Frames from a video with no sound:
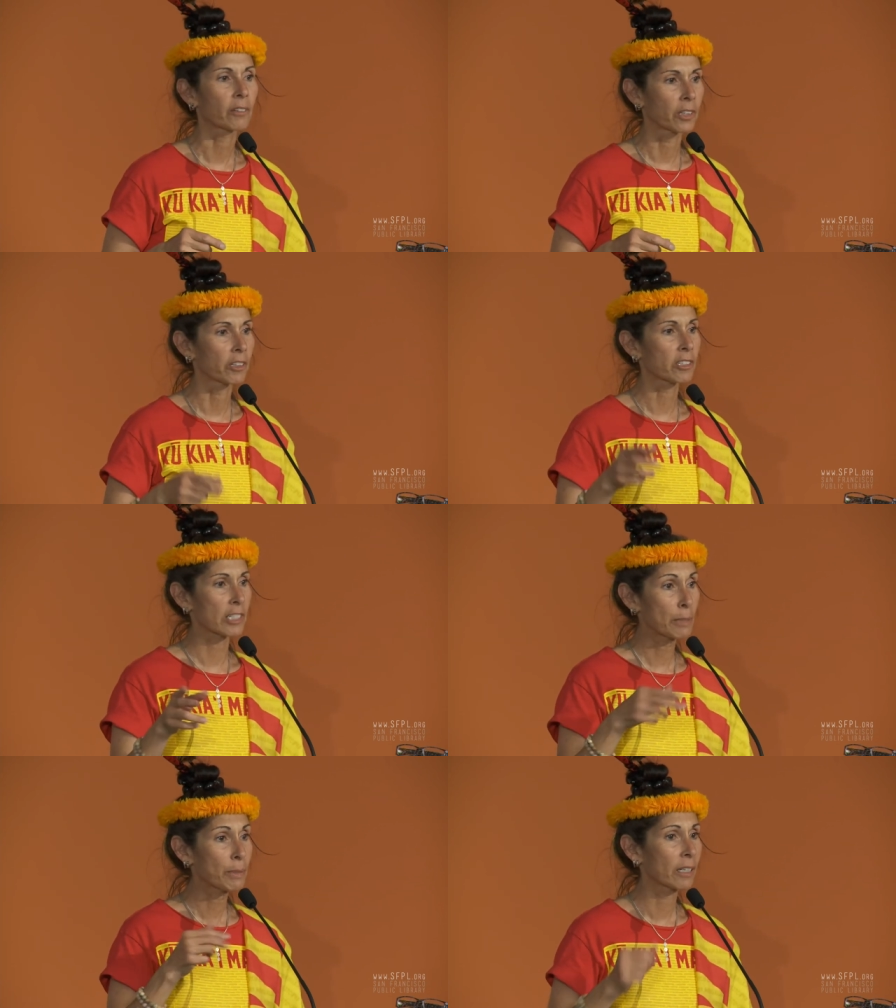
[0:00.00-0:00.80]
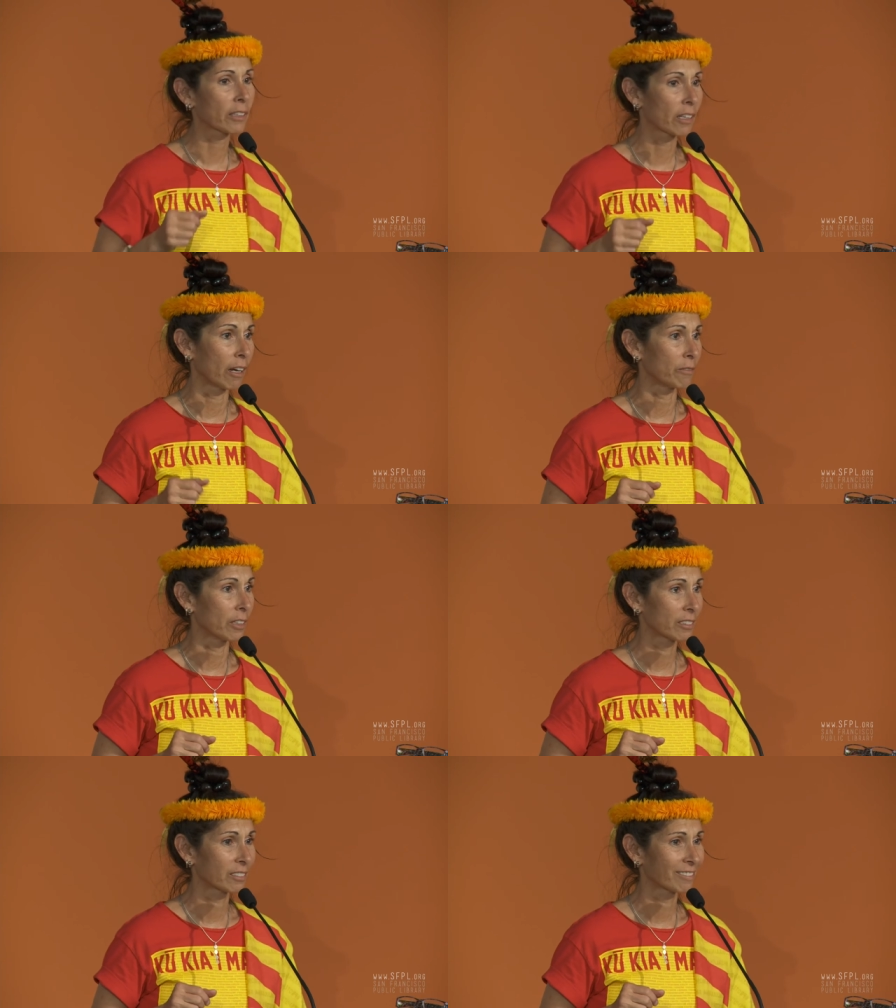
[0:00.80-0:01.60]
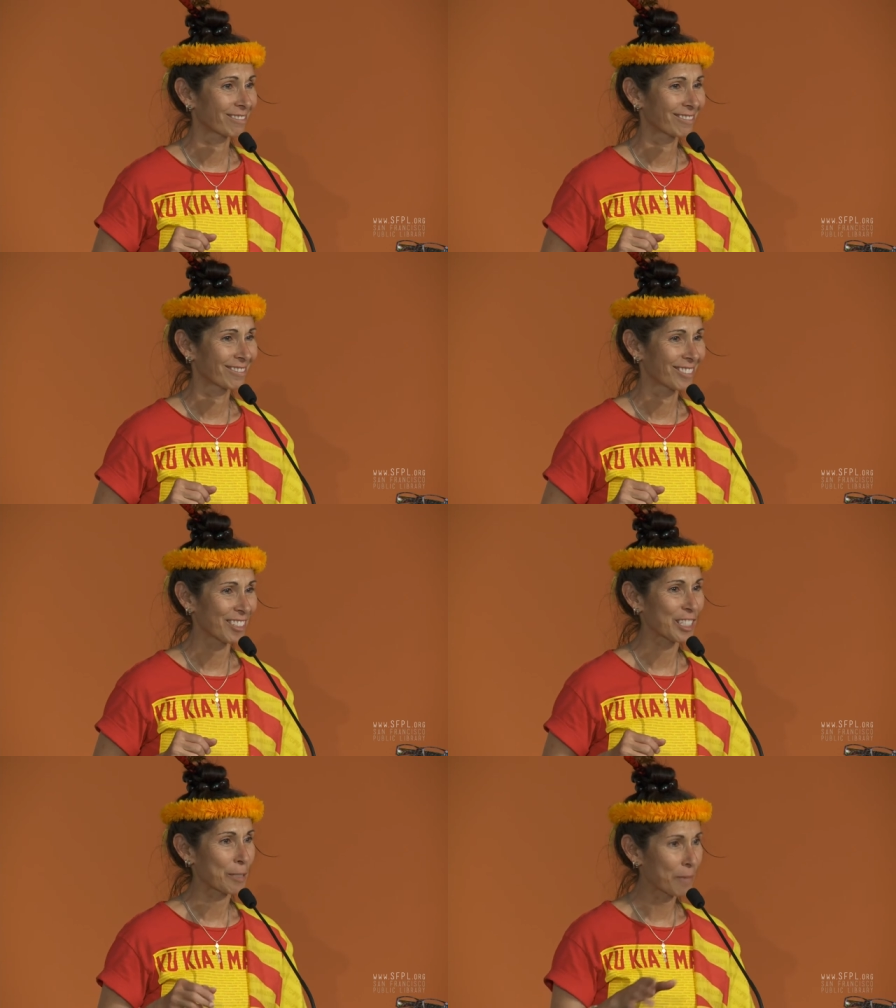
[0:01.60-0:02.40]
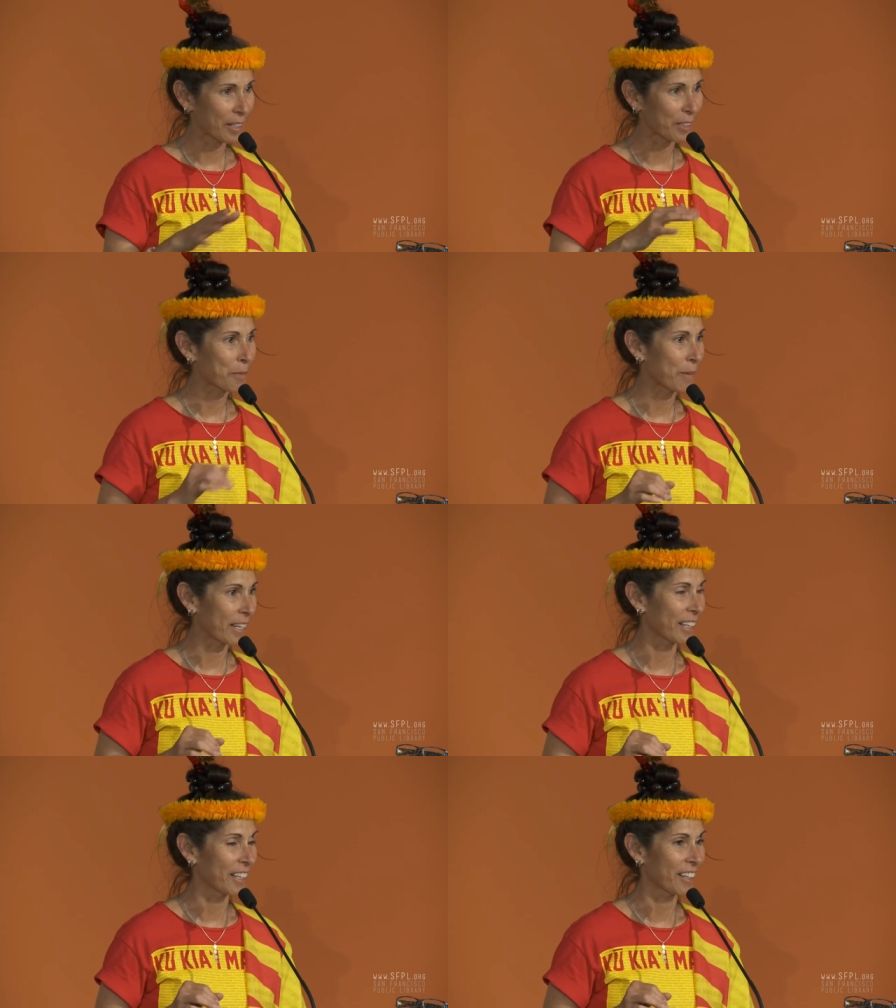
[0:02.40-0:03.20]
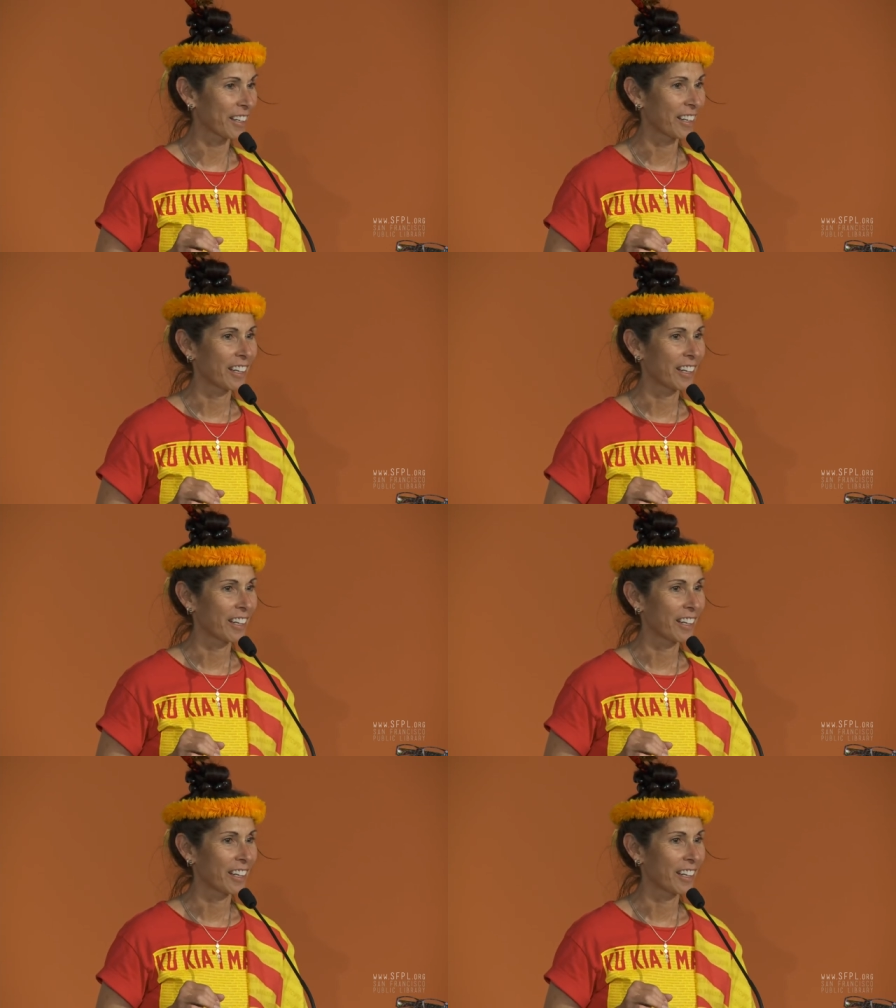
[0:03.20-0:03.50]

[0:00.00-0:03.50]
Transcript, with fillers: They're sleeping on the lava. They're sleeping on the pele.